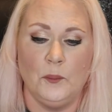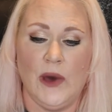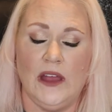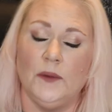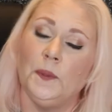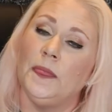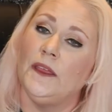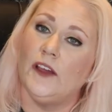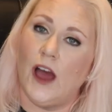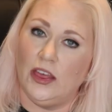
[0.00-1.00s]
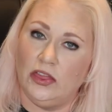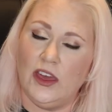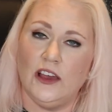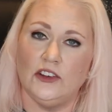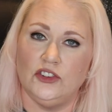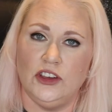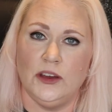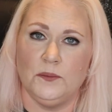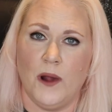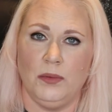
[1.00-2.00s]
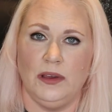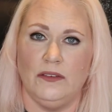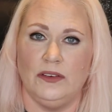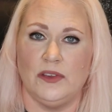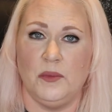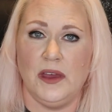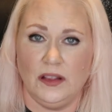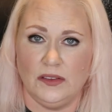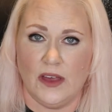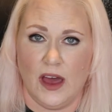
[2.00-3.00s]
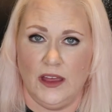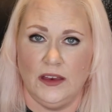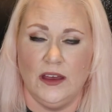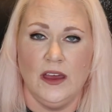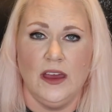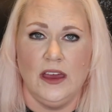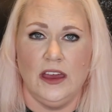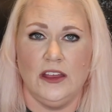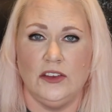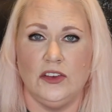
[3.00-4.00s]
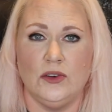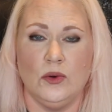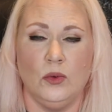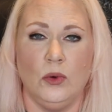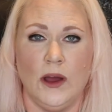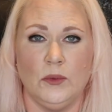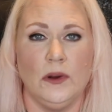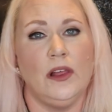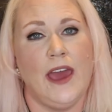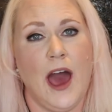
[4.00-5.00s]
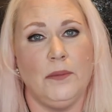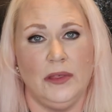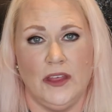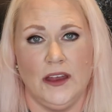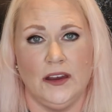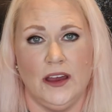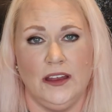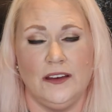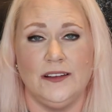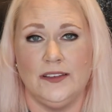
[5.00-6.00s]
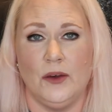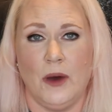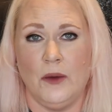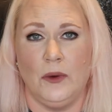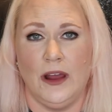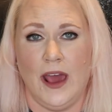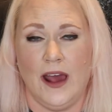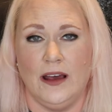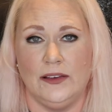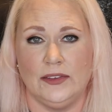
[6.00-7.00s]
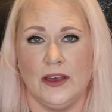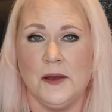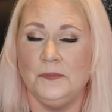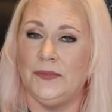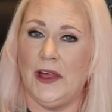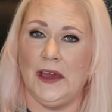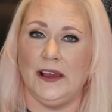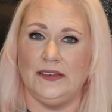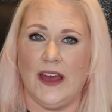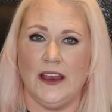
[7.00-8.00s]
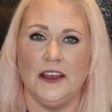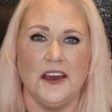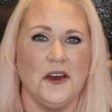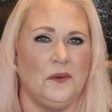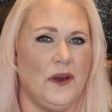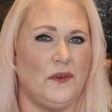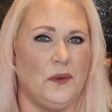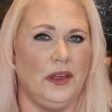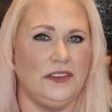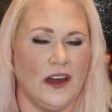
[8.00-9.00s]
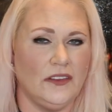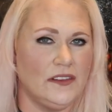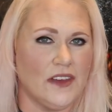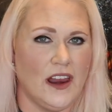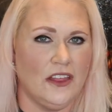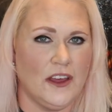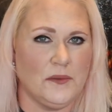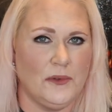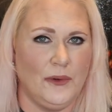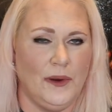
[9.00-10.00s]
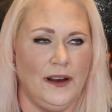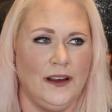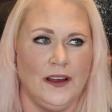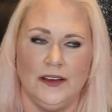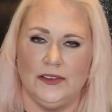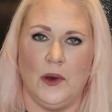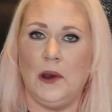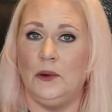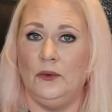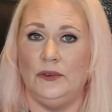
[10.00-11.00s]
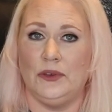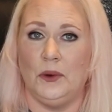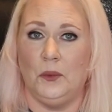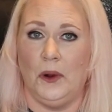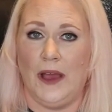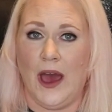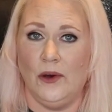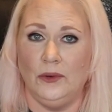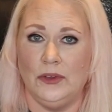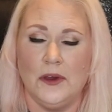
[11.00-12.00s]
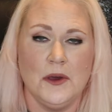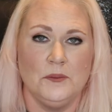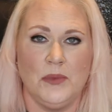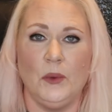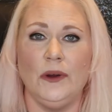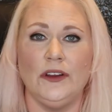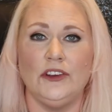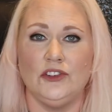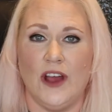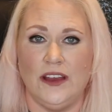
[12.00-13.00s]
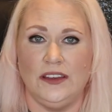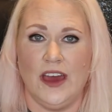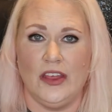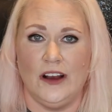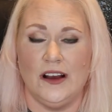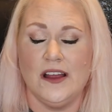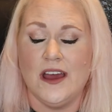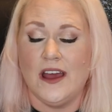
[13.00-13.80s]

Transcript: But I think she could probably give us some insight into what really happened that night. And so I want to ask. Now, like I said, we haven't really done this kind of thing before, so I don't know if it's going to work out, but we're going to try it together.